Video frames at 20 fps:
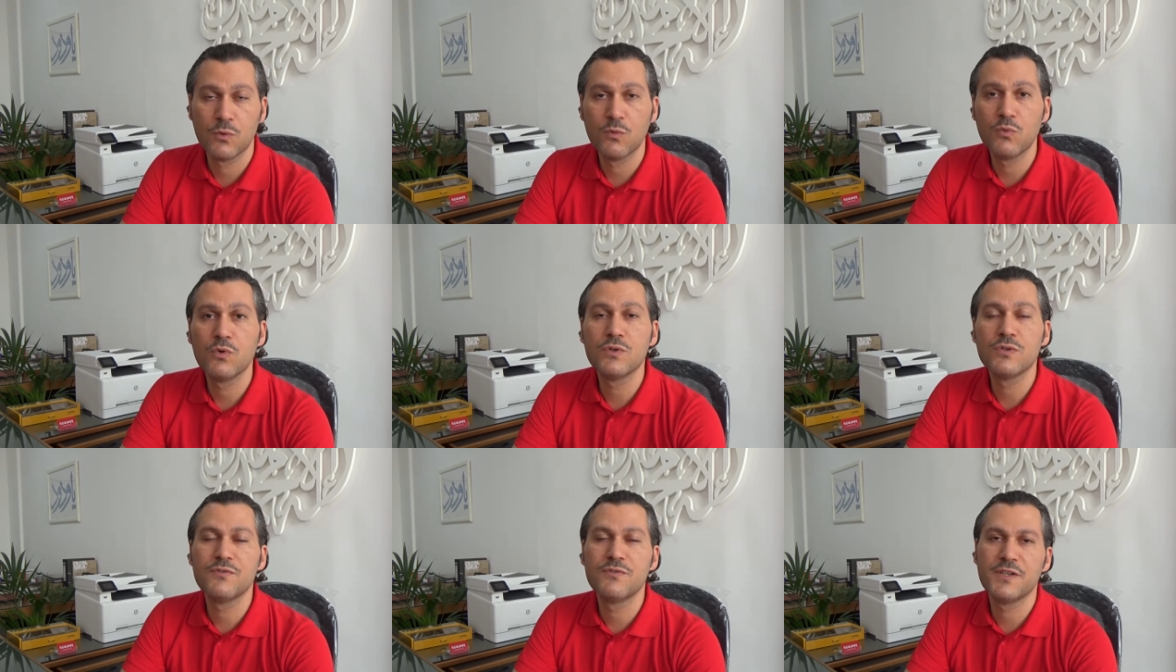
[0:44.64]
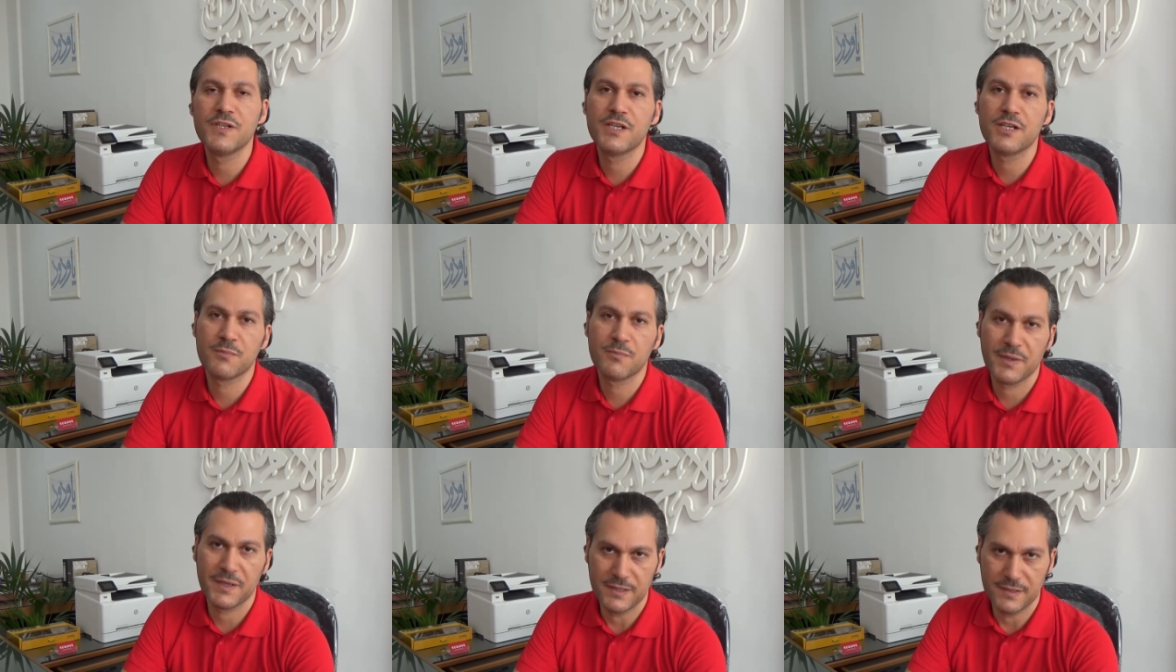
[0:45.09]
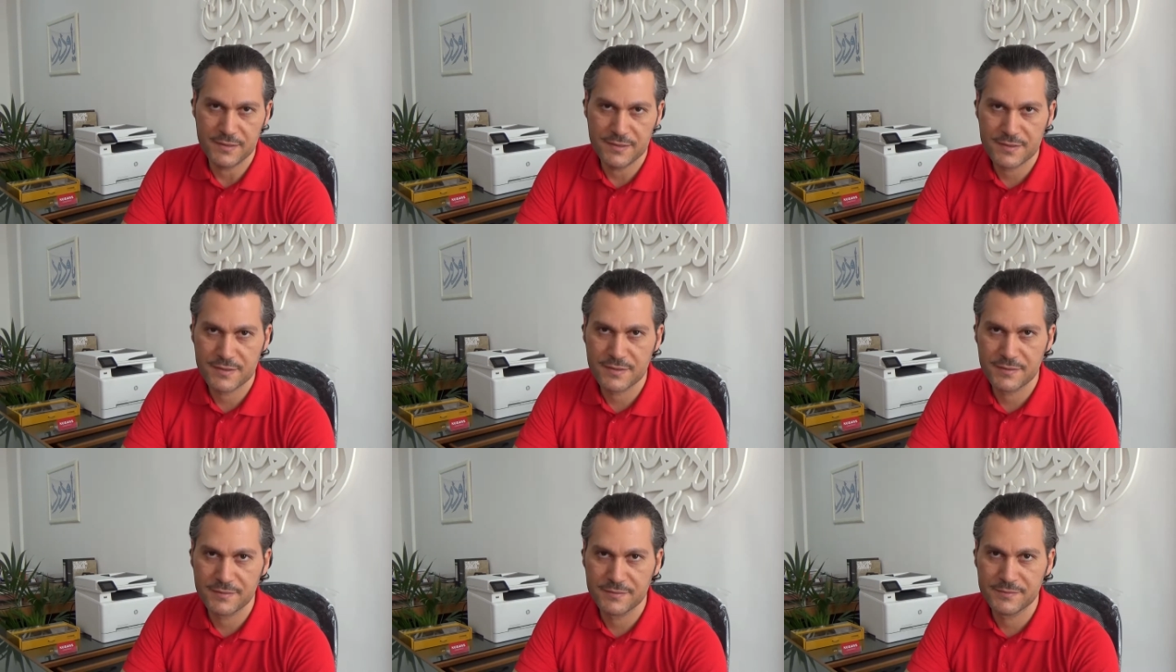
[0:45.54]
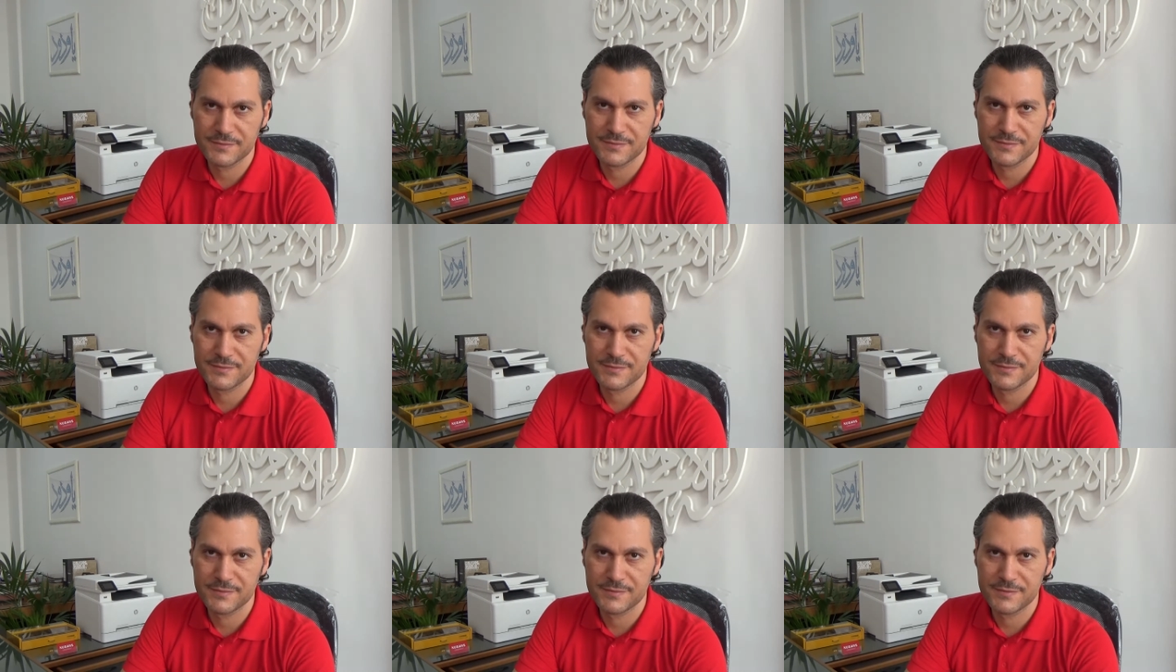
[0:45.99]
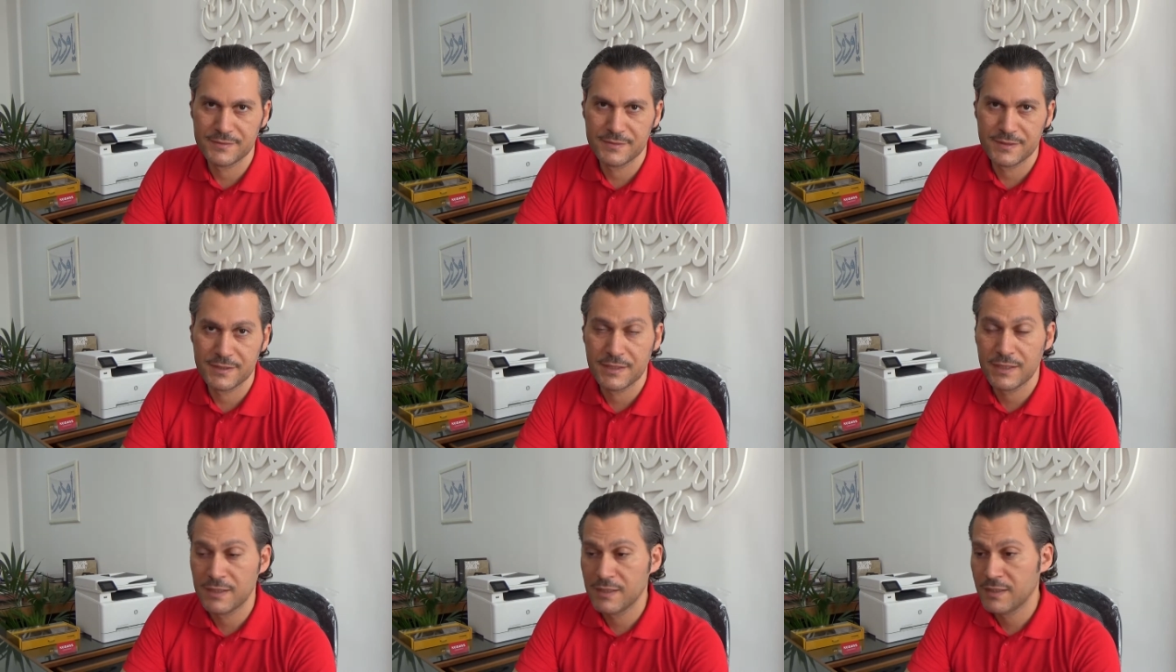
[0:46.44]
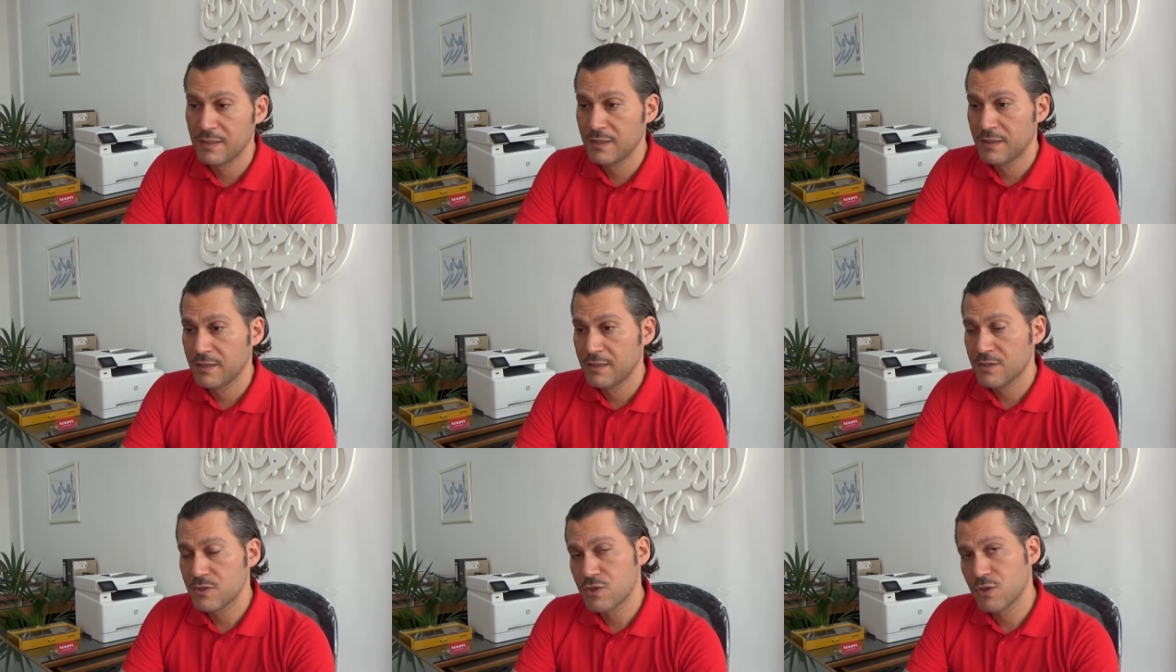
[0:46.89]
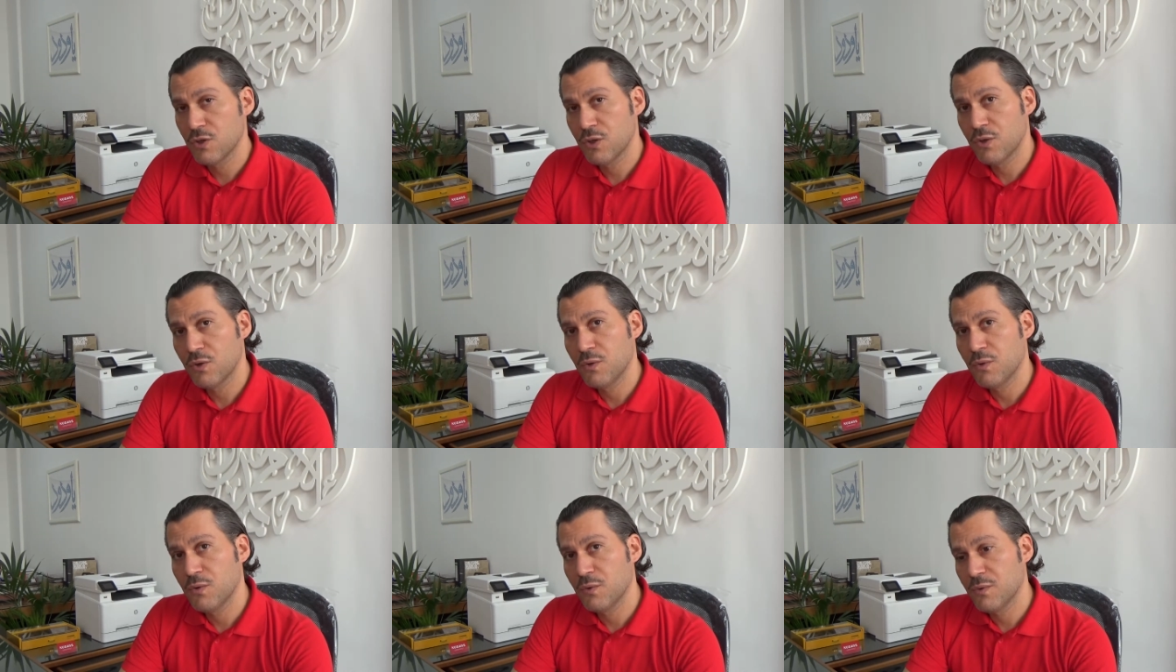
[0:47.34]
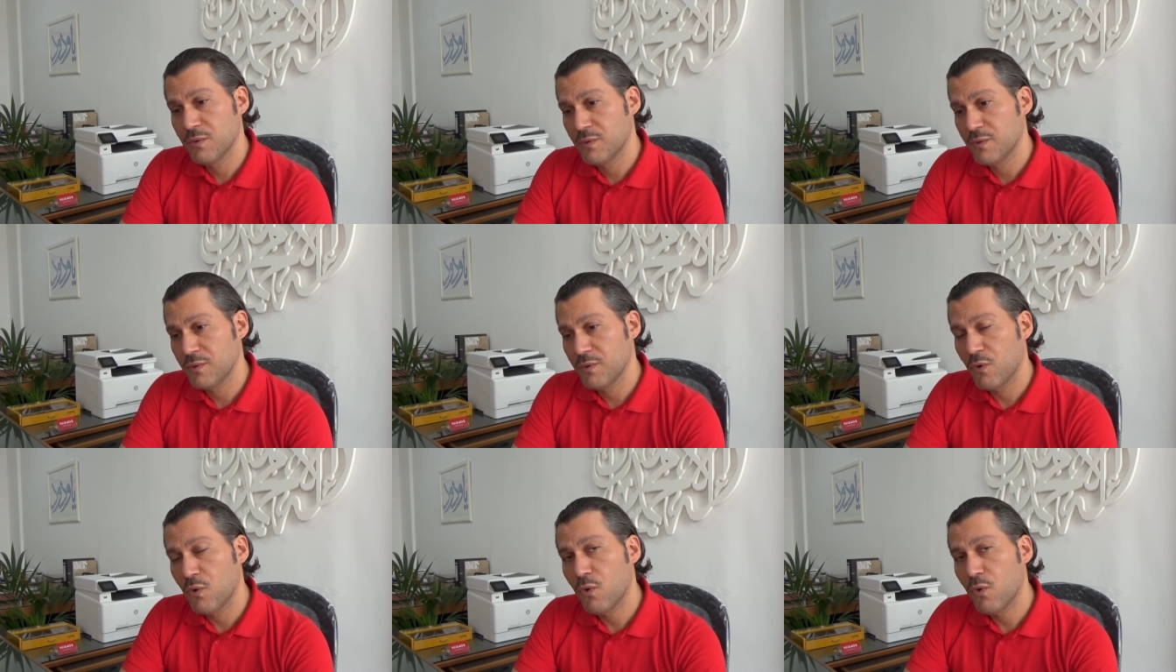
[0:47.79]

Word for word: wood veneer panels. So